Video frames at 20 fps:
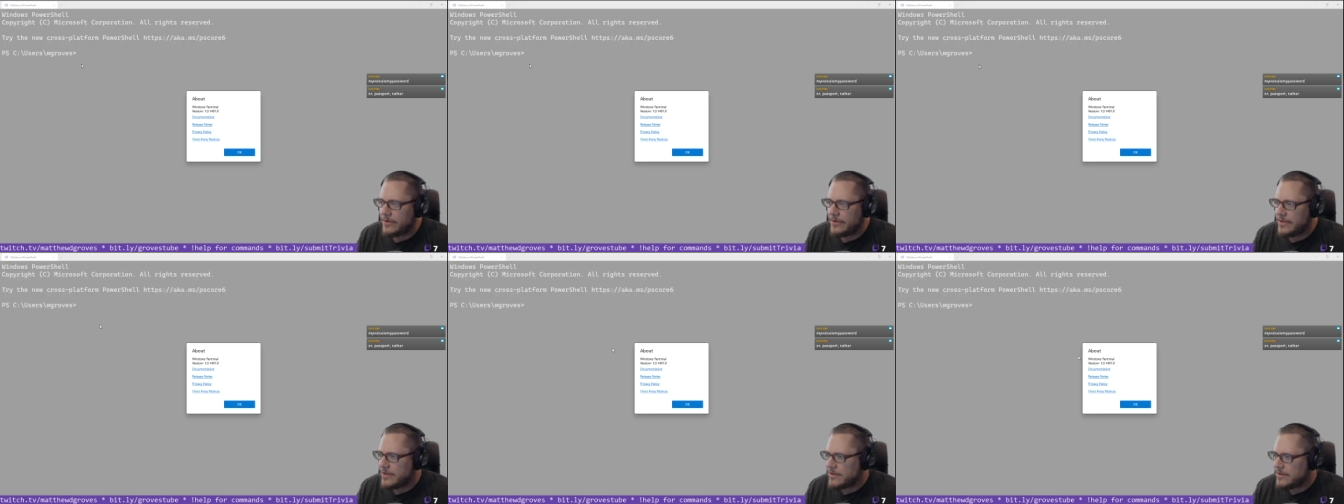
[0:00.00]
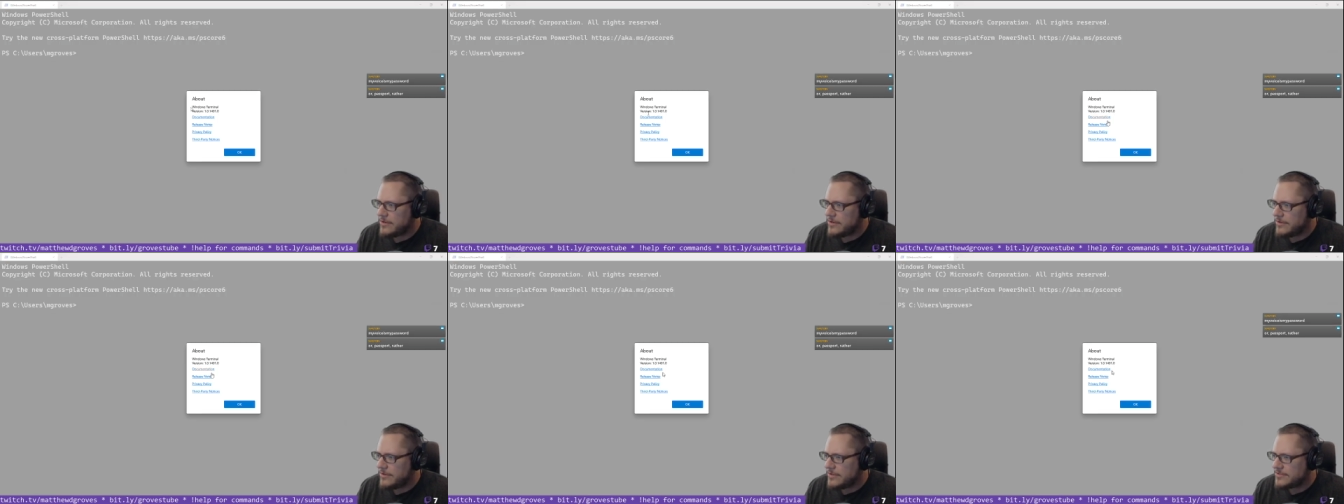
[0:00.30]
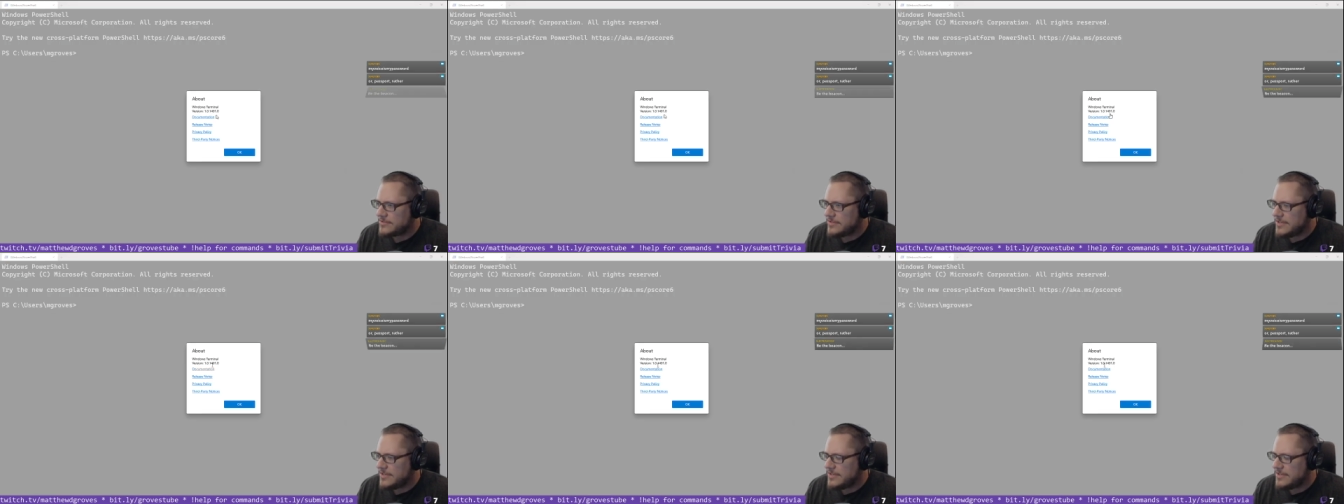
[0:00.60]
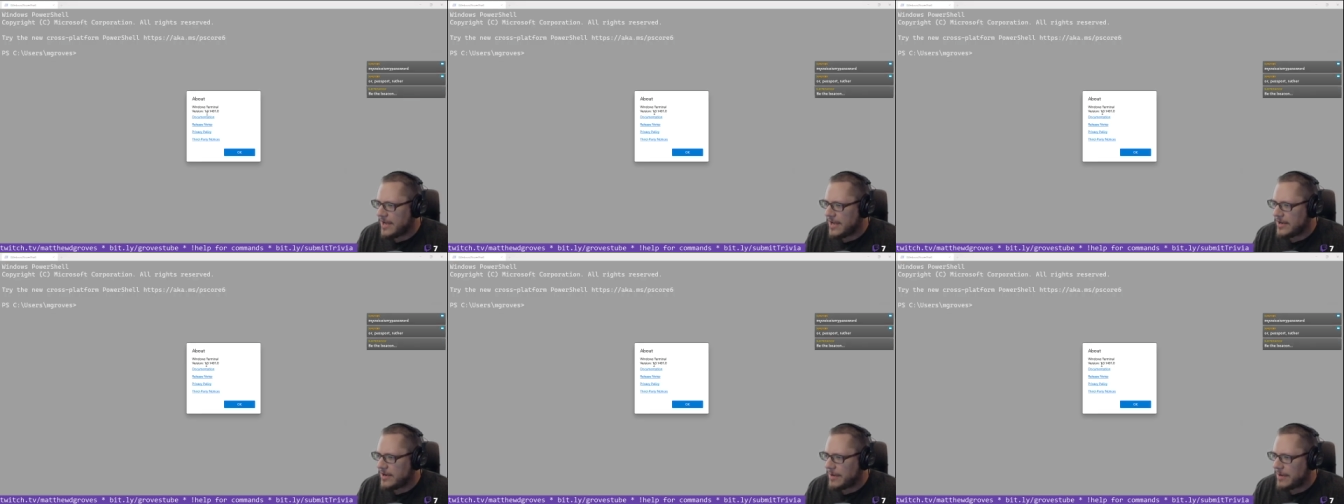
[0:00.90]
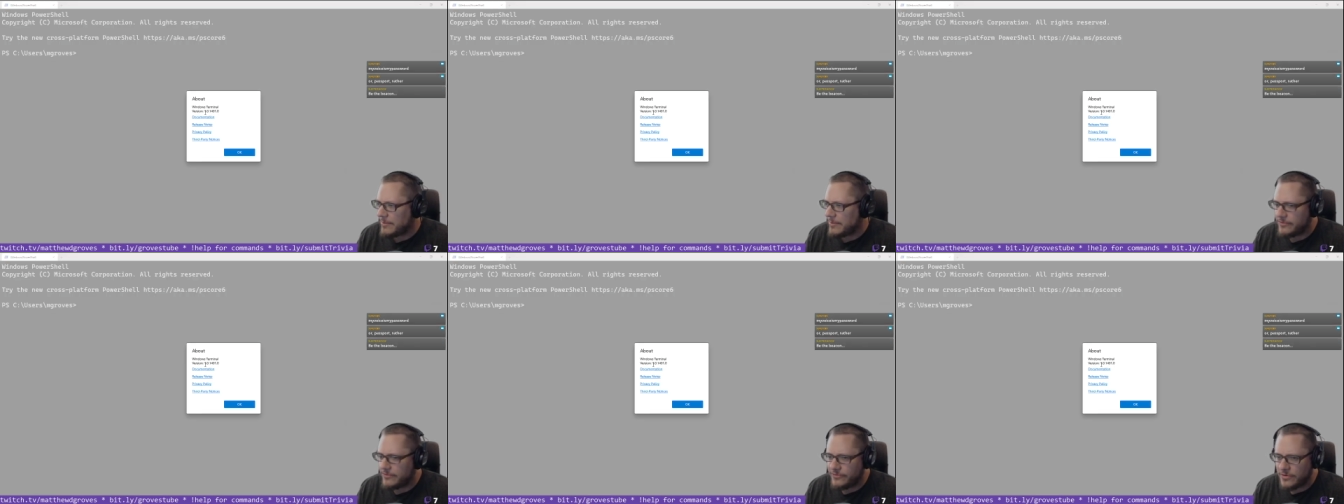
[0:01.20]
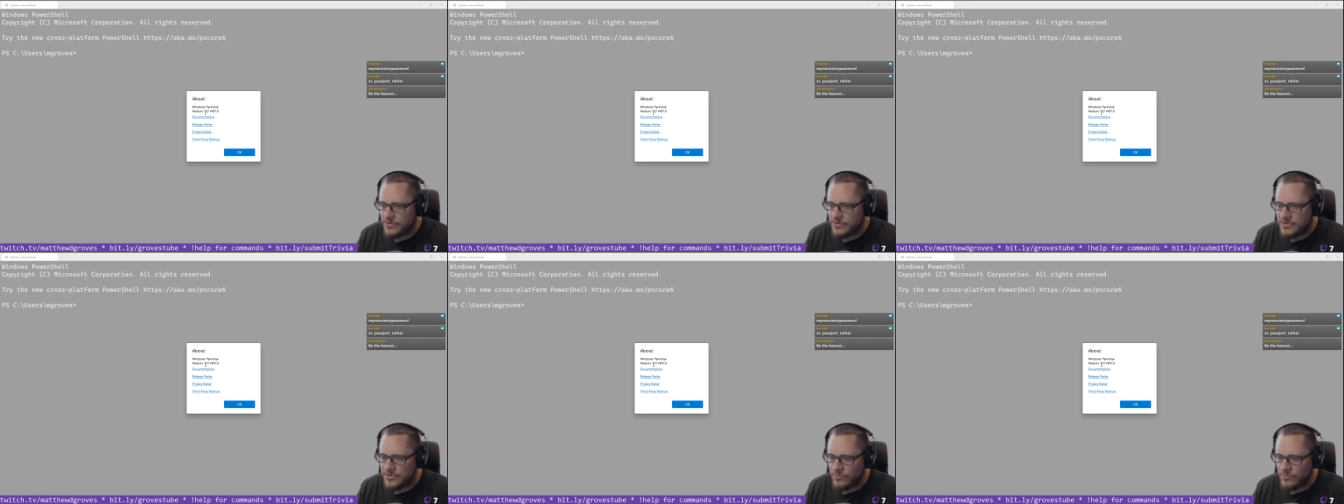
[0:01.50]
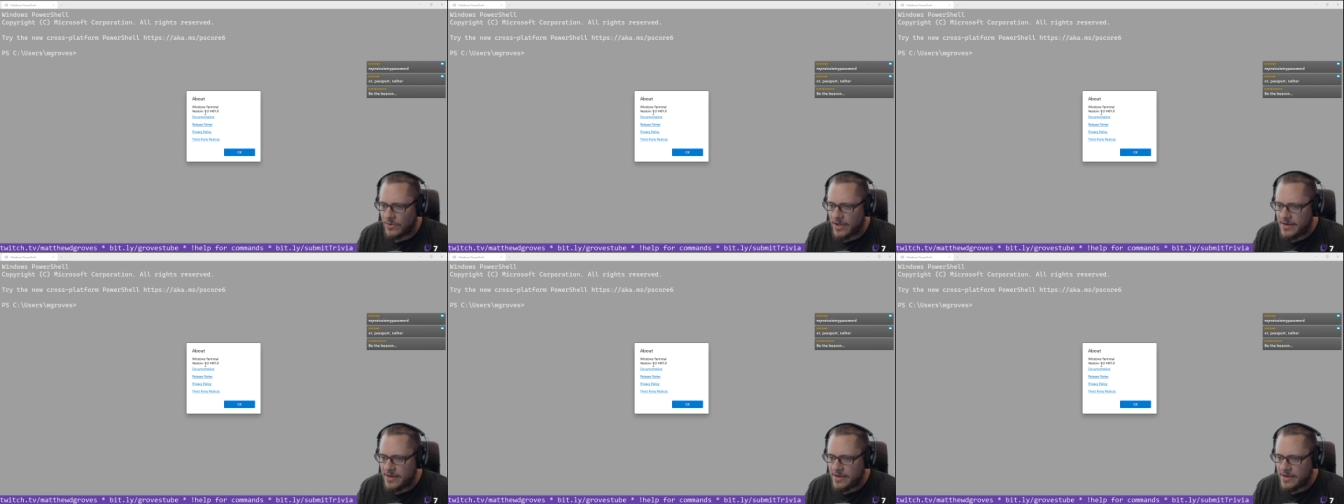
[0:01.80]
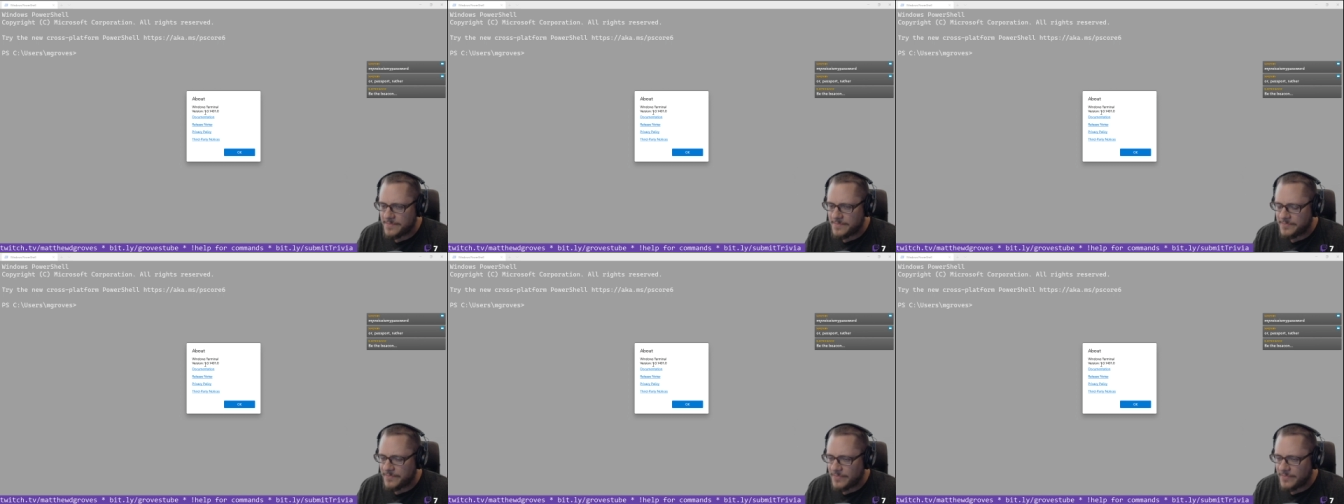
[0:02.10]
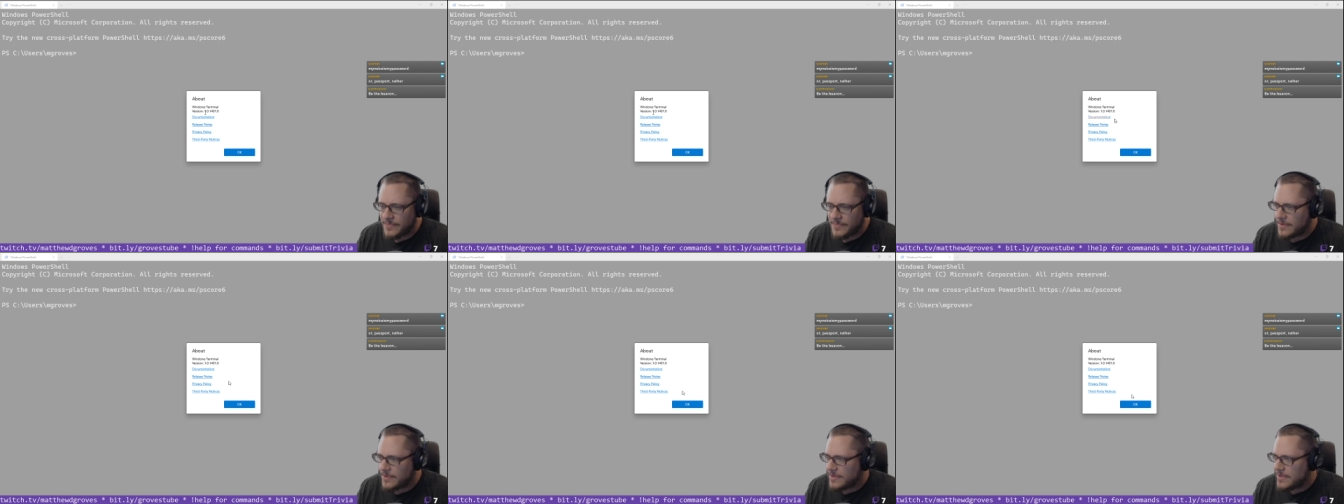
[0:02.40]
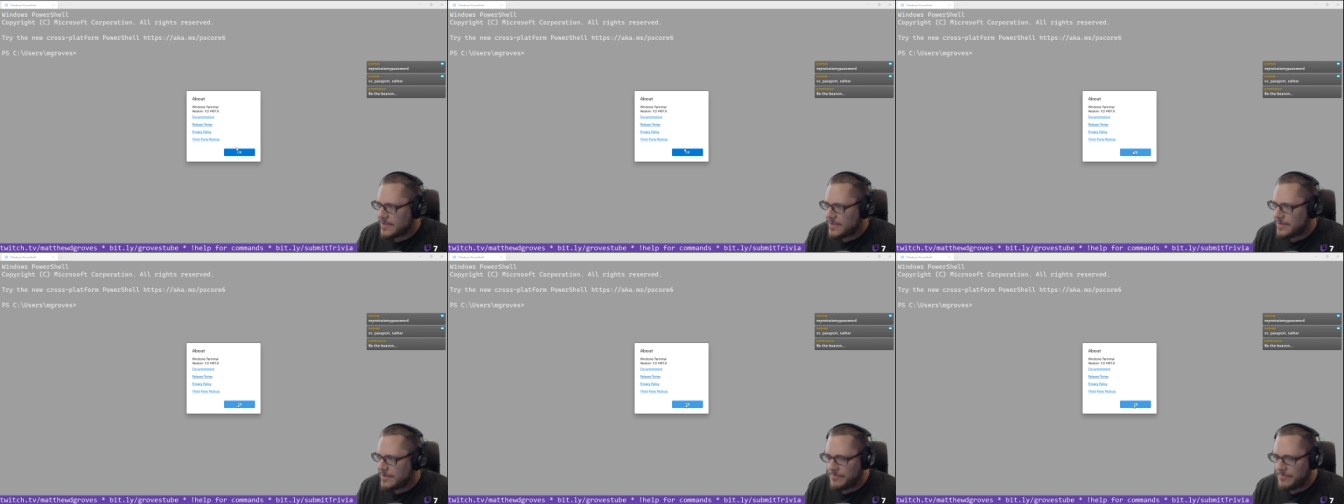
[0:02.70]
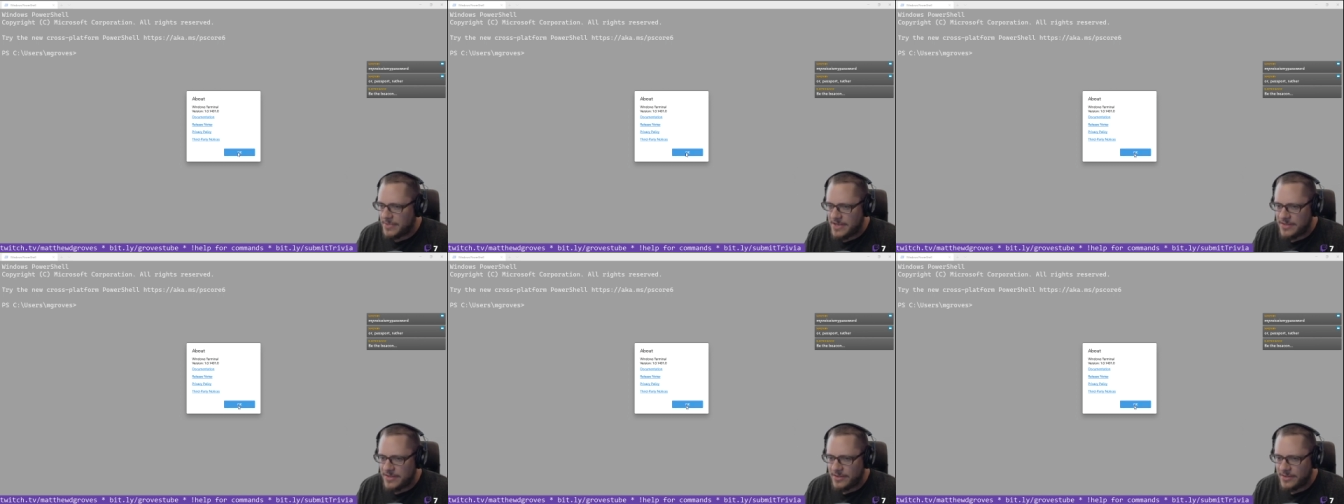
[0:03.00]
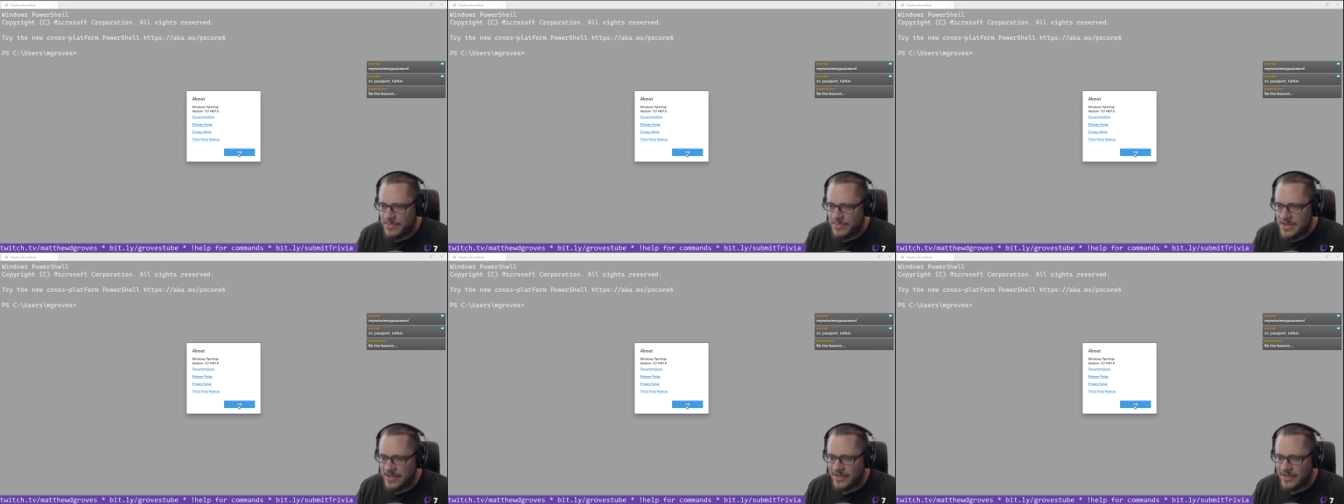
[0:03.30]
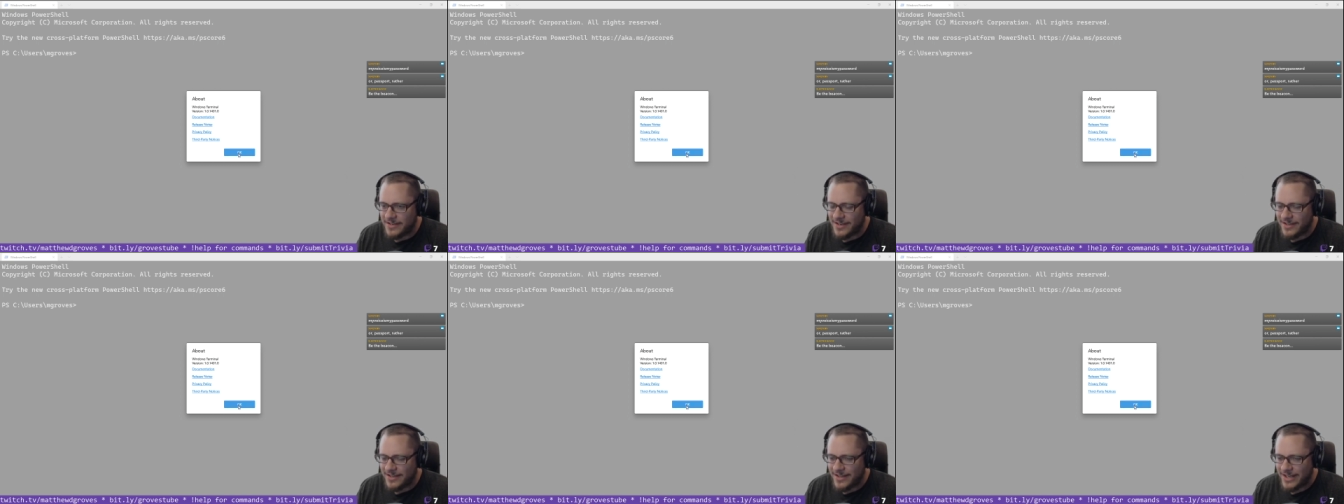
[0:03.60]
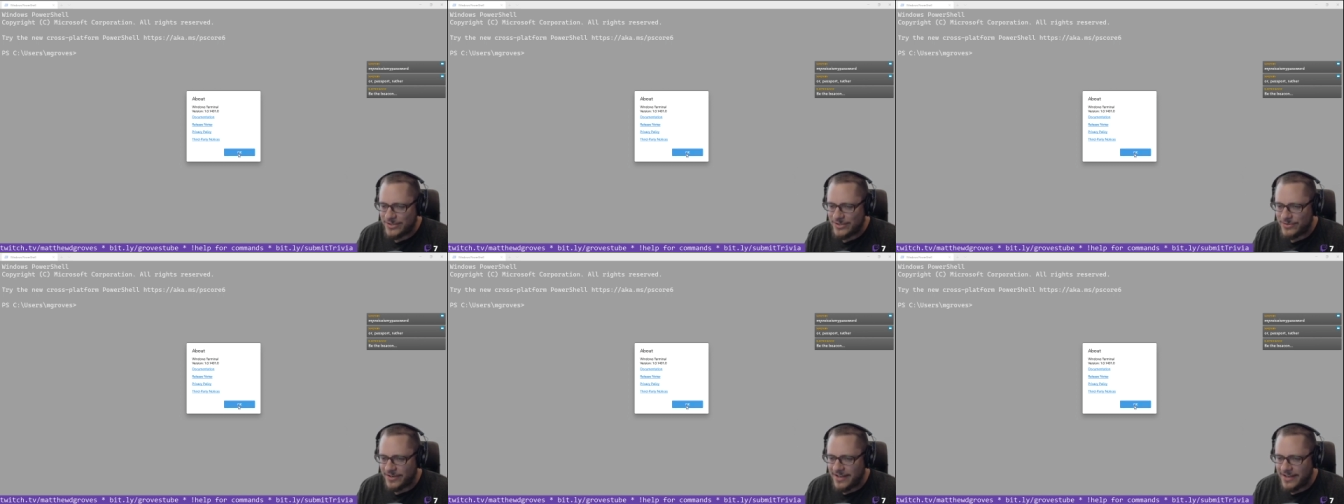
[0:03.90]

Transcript: here, you can see, yeah, I'm on version 1. Be the Beacon. Electric